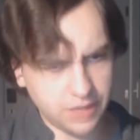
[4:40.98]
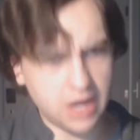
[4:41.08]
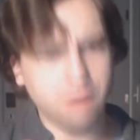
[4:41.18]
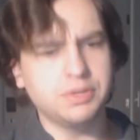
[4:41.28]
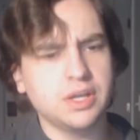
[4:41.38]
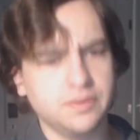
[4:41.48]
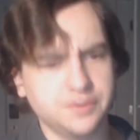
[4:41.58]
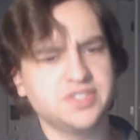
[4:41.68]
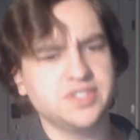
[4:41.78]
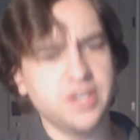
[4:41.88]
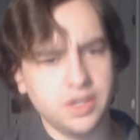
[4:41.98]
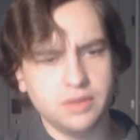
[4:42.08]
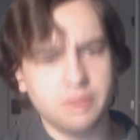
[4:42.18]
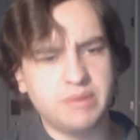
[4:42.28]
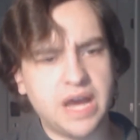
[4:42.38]
Now I'm getting the sting
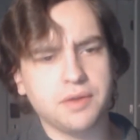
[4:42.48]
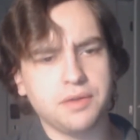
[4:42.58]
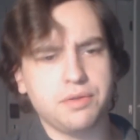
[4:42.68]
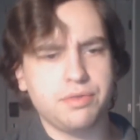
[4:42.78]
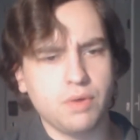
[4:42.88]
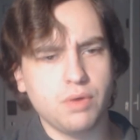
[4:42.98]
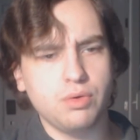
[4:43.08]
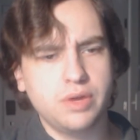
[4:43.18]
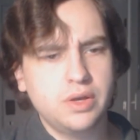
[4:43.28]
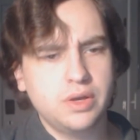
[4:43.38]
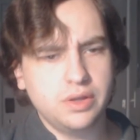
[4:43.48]
in the back of the throat.